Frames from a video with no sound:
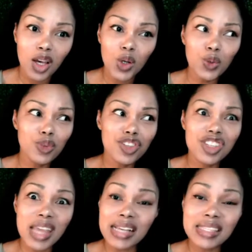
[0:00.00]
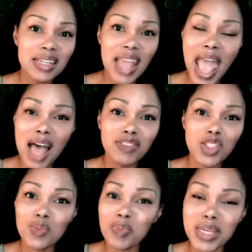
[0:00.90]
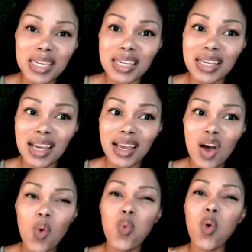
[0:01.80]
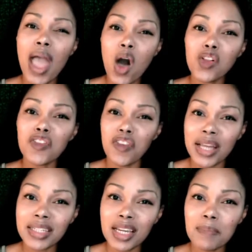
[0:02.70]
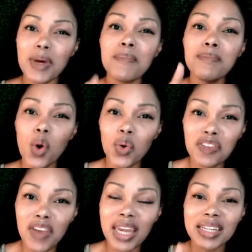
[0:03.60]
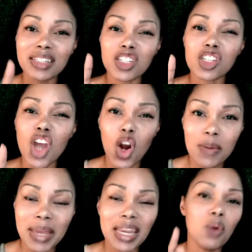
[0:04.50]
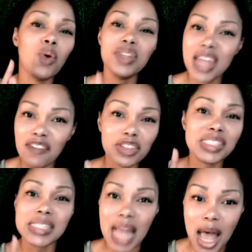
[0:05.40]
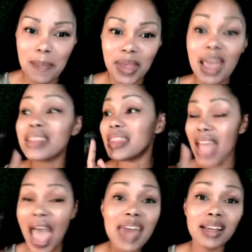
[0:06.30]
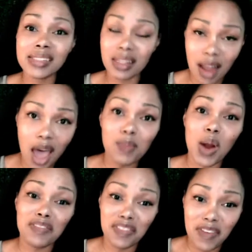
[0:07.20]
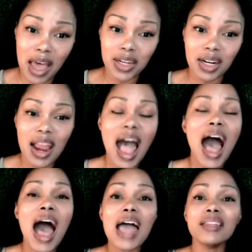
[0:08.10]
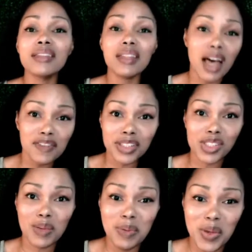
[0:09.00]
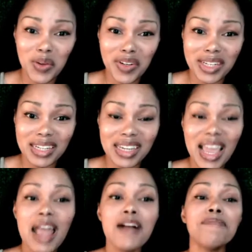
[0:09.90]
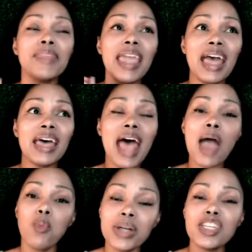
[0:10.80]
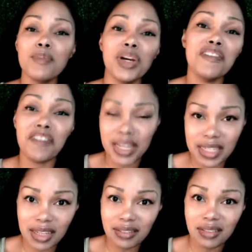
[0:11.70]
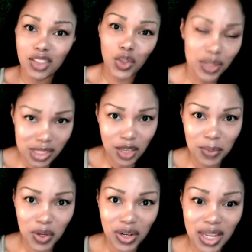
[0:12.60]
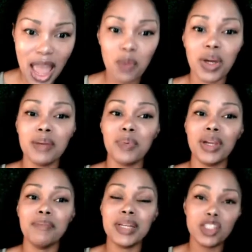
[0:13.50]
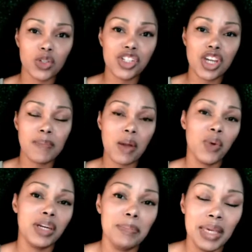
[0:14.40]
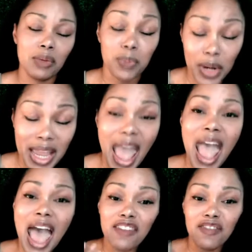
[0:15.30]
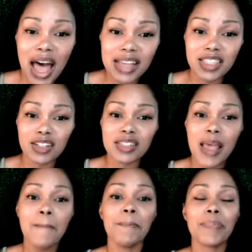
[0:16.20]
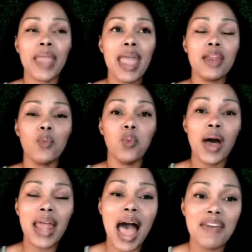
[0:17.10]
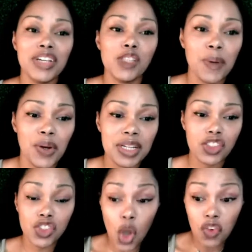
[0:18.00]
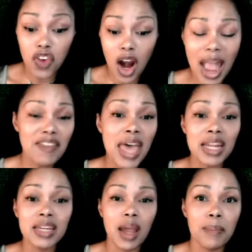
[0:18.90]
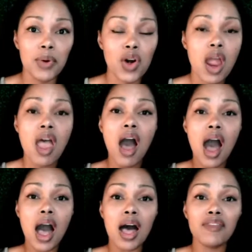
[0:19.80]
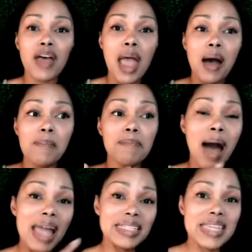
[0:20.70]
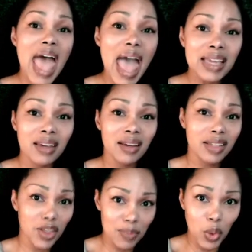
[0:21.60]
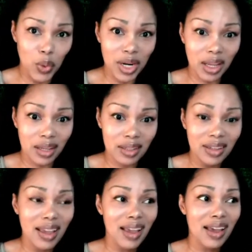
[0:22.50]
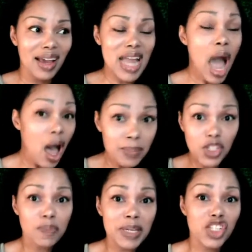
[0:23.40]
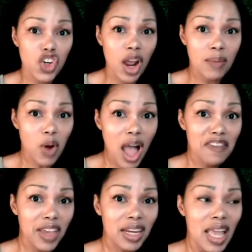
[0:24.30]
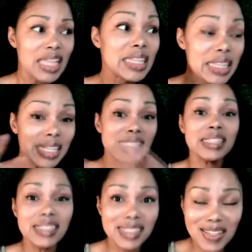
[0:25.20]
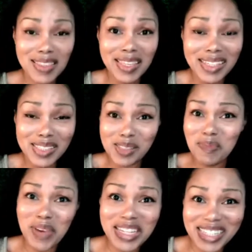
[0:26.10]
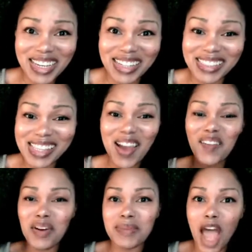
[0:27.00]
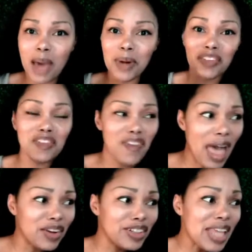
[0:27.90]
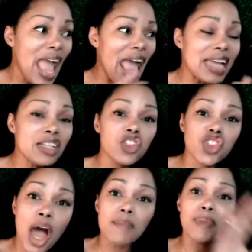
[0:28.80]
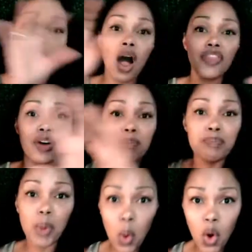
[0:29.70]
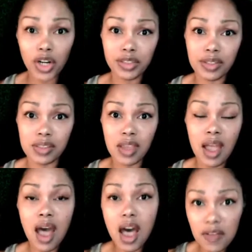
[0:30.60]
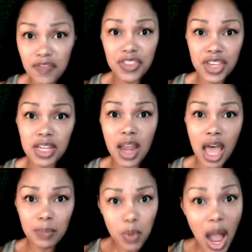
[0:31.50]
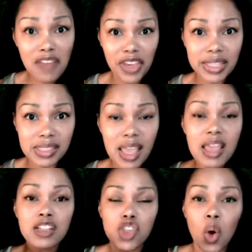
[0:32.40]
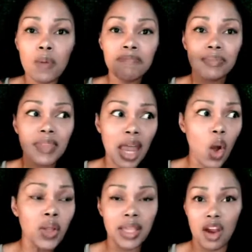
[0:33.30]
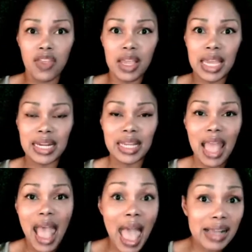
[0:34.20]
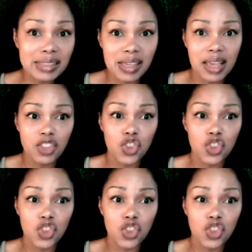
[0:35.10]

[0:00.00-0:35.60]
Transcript: who doesn't have to be well-funded, but motivated and determined and will never stop. That is a nonprofit founder. I love this community and I want to bring funding to this community. I want to bring mentorship. I want to bring advisors. And what I've experienced so far, I've had a number of my tech community come to Pitch Your Nonprofit, listen to these pitches from nonprofit founders and jump on the boards of the nonprofits. So not only are they getting access